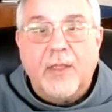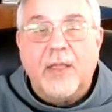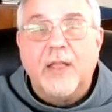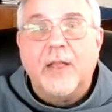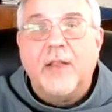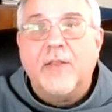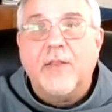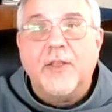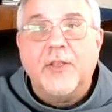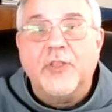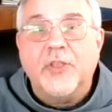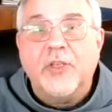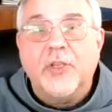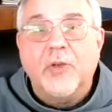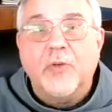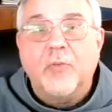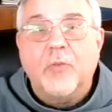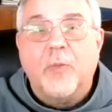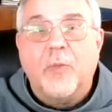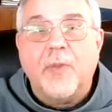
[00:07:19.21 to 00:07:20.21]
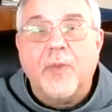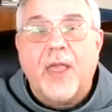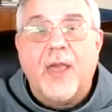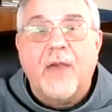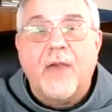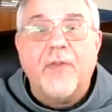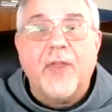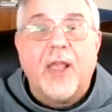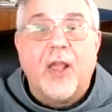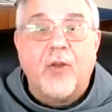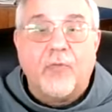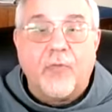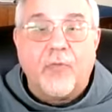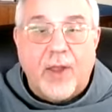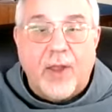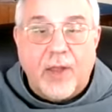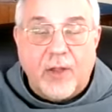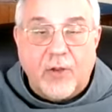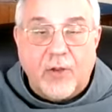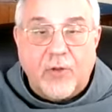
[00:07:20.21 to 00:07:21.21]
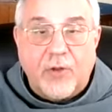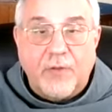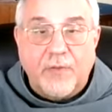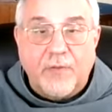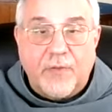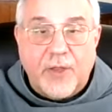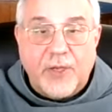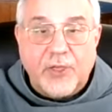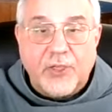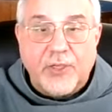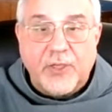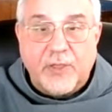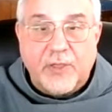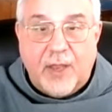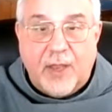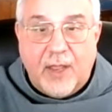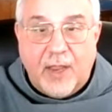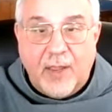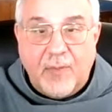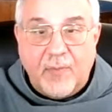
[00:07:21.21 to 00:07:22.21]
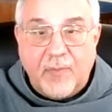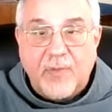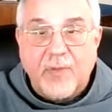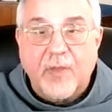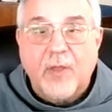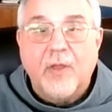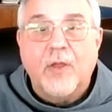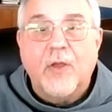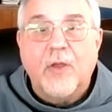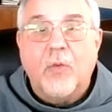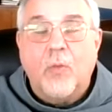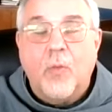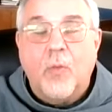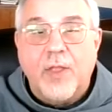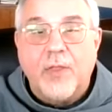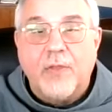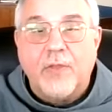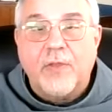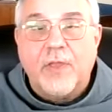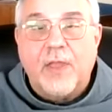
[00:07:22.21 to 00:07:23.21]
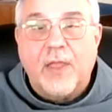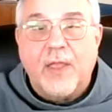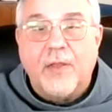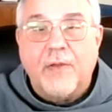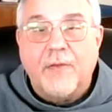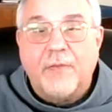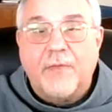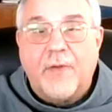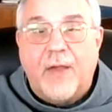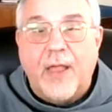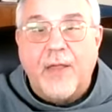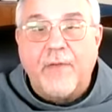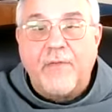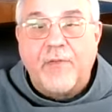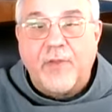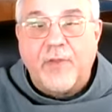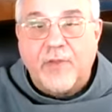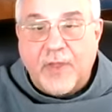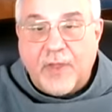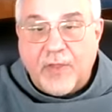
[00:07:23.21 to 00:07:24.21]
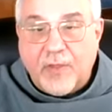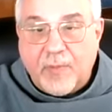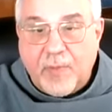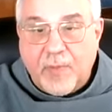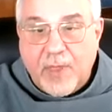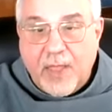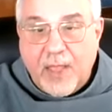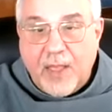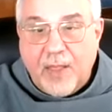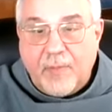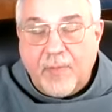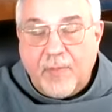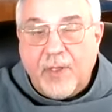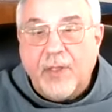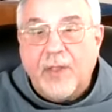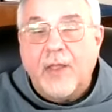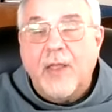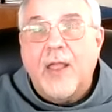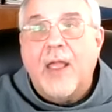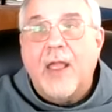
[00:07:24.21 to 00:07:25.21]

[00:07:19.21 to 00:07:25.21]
In addition, we'll be having our regular confession times Wednesday, 5 to 6 p.m.,